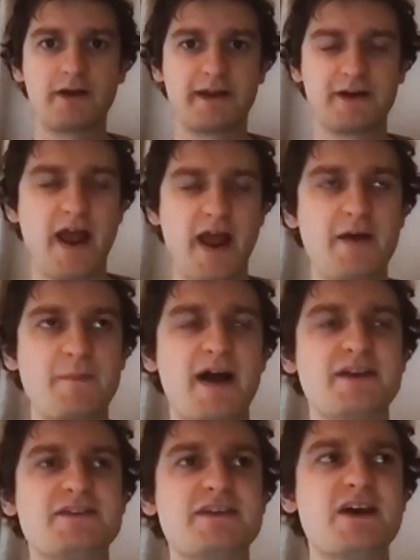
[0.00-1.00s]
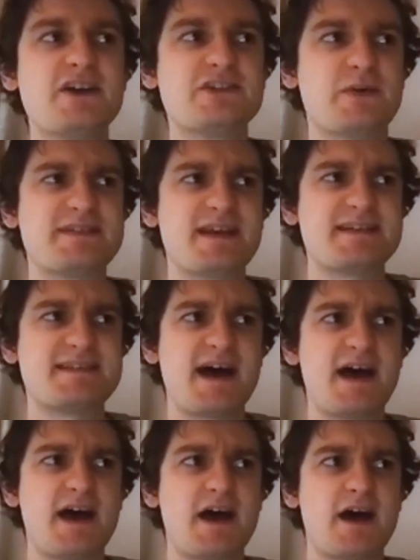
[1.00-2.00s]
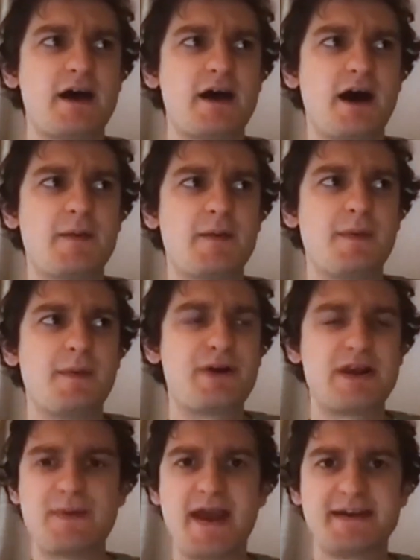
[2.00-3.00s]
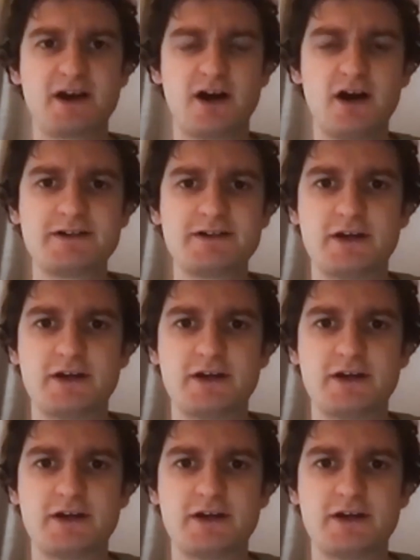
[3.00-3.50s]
Okay, great. And so is that a prepaid card?